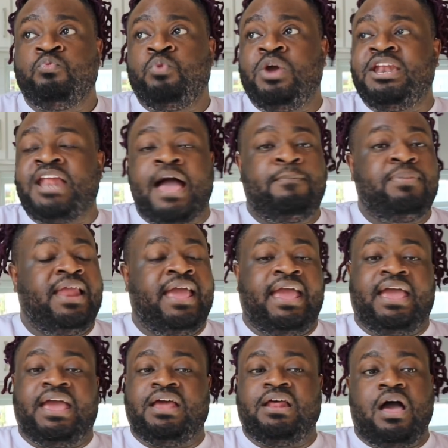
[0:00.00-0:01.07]
not
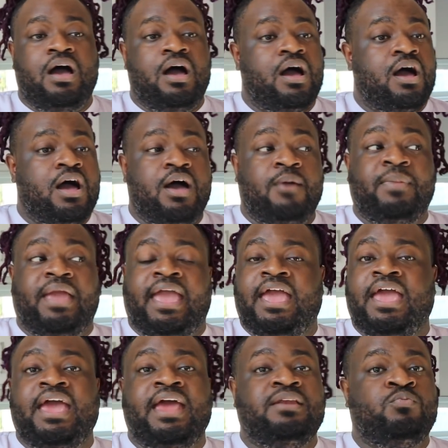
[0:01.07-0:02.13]
playing,
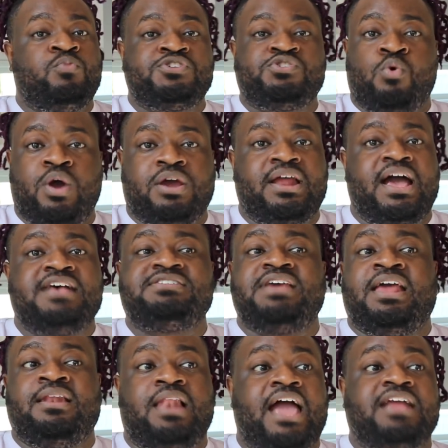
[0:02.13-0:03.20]
and was organized
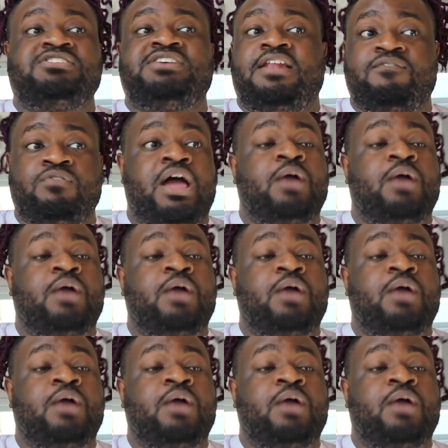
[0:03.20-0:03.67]
and like tell them,